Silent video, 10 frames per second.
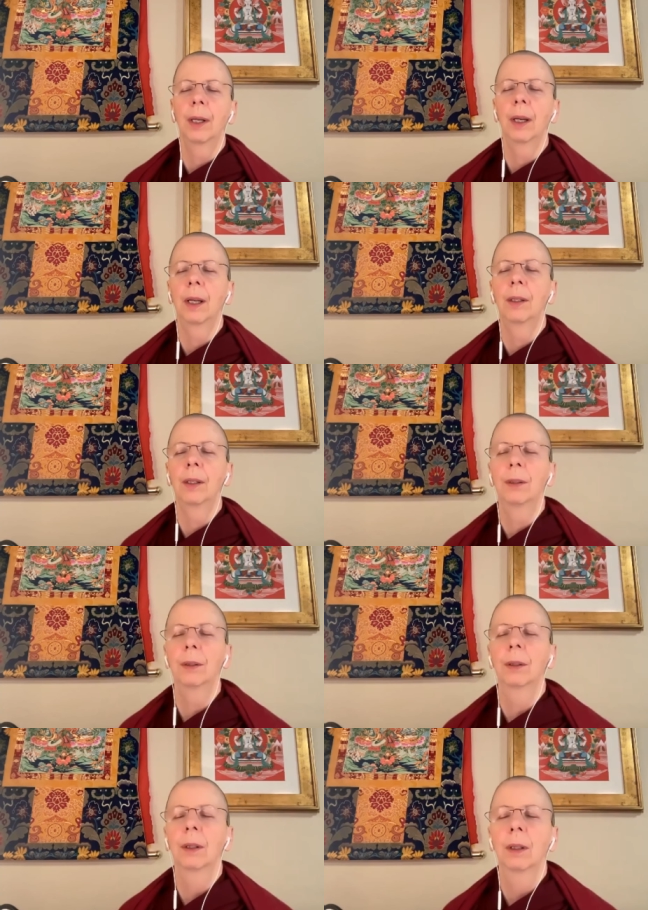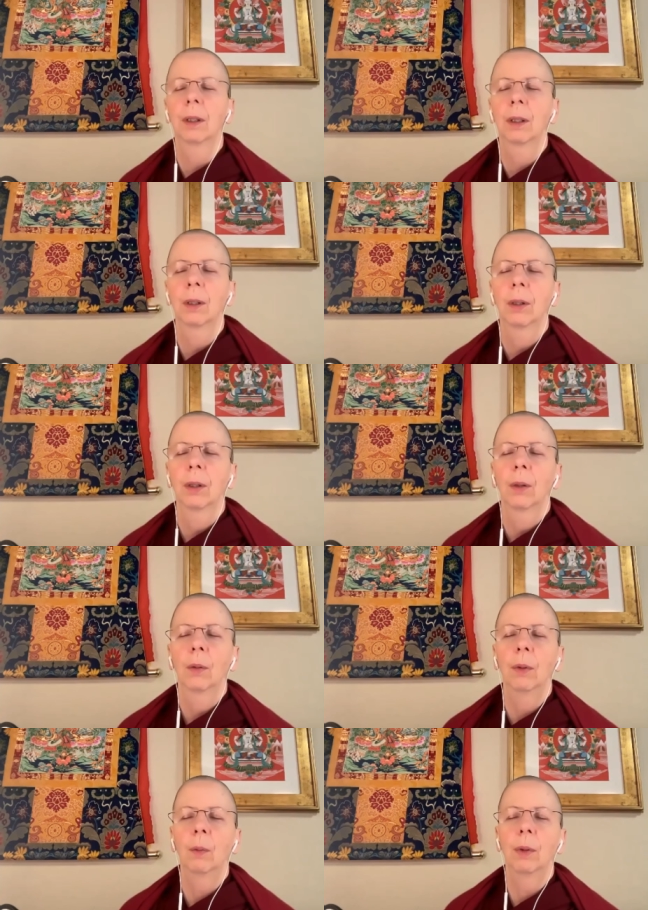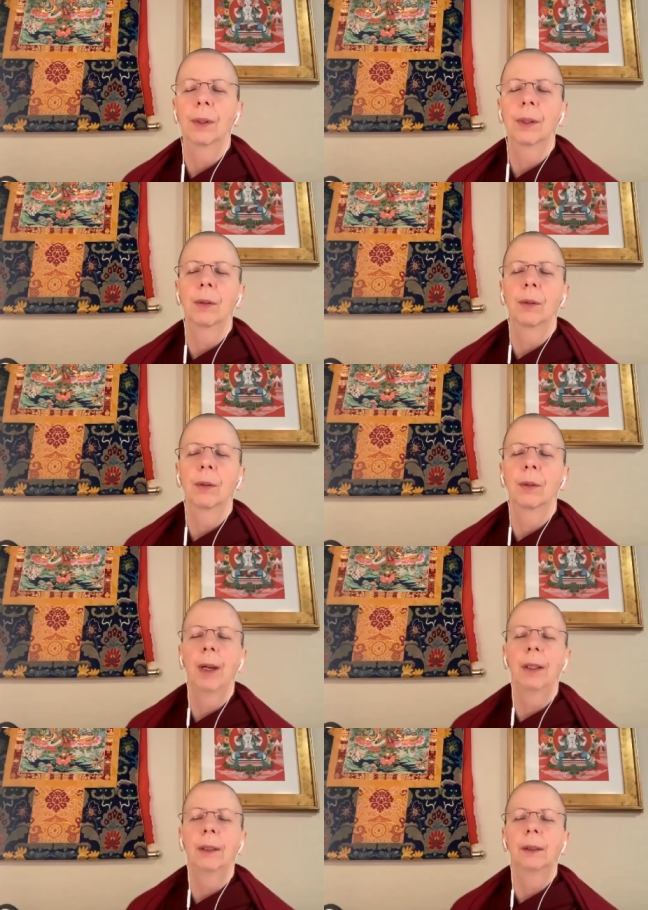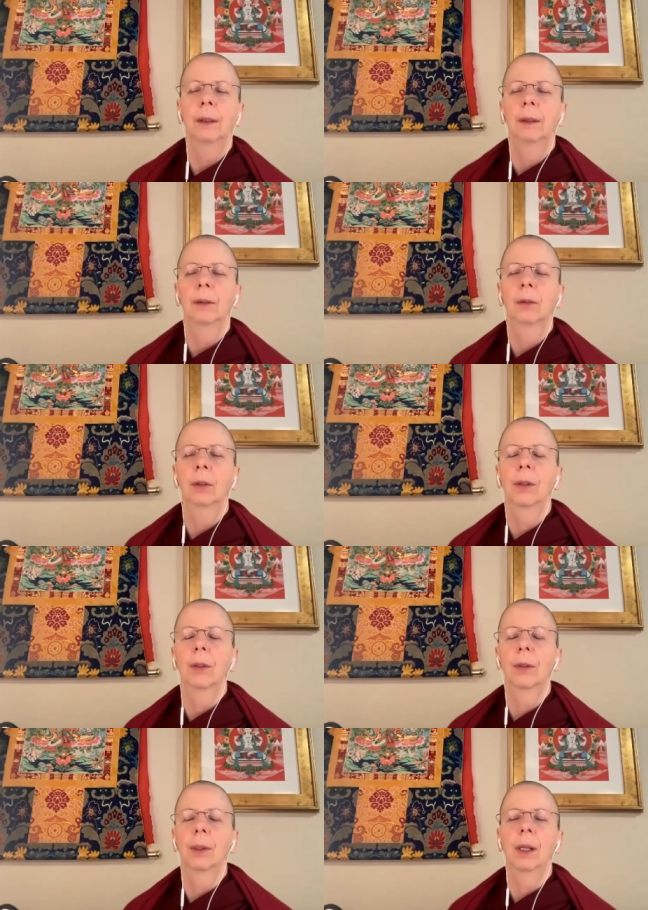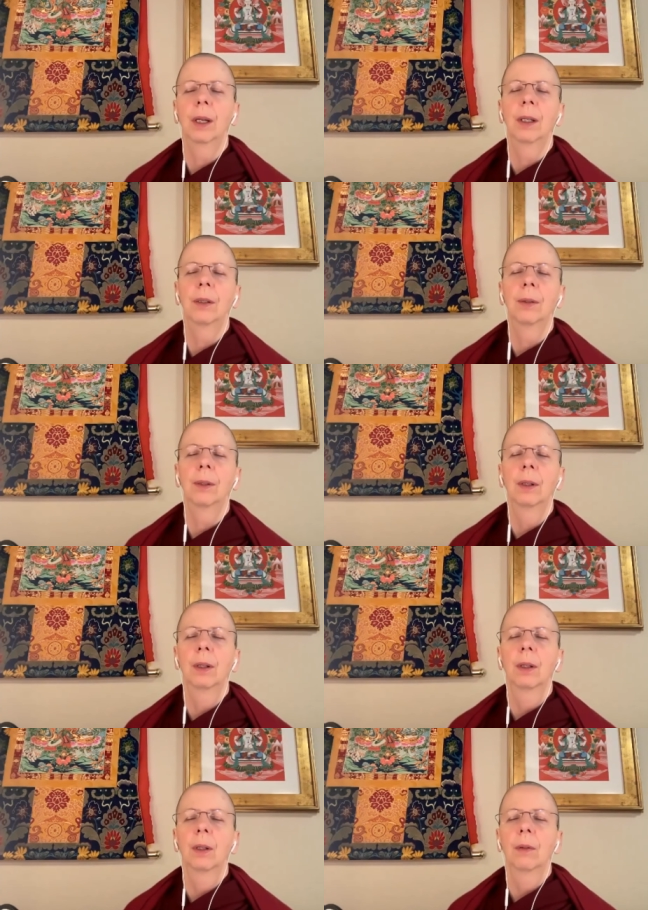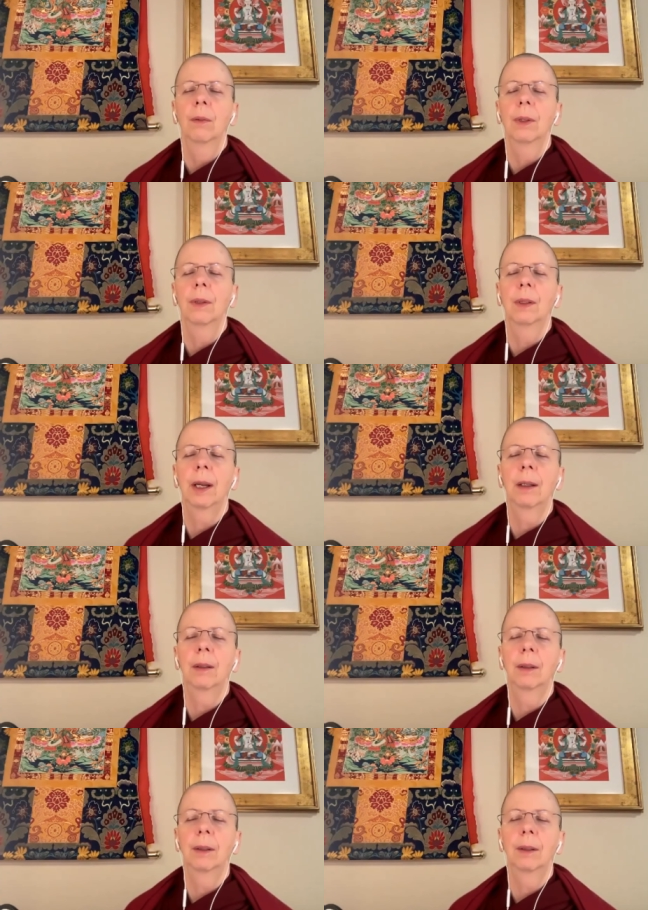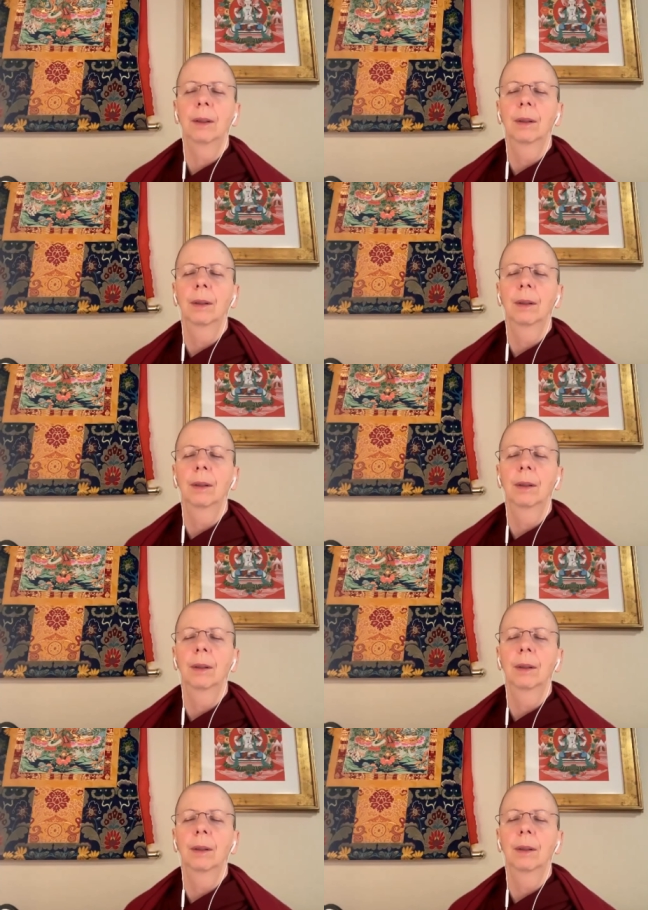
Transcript: to engage with what's in your mind. Try not to engage with the sounds.